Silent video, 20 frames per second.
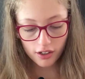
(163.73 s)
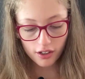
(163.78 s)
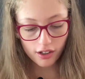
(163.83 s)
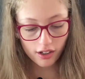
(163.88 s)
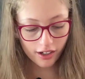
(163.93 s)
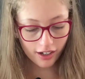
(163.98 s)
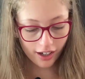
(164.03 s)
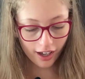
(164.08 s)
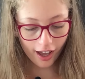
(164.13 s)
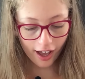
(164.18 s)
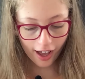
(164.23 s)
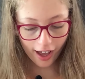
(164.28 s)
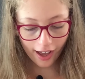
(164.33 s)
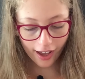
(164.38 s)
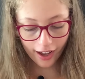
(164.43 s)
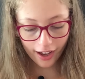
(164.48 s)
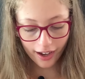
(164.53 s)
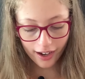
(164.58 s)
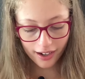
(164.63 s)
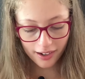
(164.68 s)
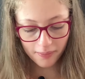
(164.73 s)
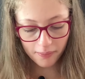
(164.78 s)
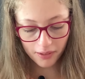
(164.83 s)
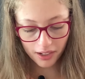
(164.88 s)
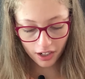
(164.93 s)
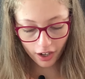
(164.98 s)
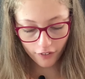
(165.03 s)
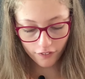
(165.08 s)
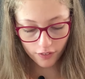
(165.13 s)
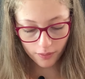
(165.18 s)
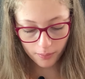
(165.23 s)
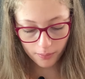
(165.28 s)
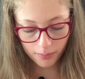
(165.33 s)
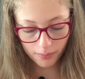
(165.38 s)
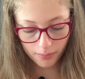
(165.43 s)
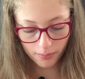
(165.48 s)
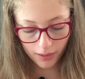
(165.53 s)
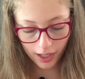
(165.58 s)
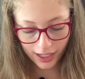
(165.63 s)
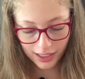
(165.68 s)
Okay, we know from
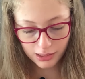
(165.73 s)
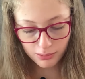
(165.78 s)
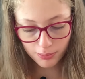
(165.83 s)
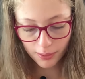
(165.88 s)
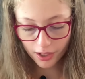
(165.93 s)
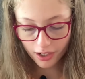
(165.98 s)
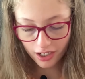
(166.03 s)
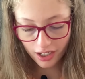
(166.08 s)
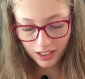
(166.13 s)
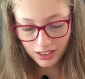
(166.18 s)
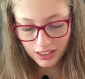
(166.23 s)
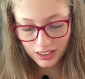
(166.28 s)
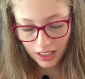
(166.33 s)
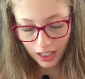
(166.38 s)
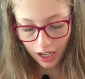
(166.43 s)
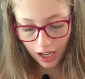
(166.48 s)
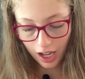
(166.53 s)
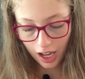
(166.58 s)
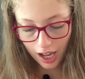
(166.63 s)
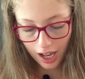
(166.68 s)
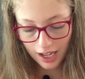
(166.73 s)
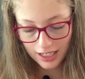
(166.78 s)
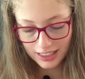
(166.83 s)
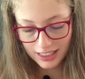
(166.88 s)
experience that I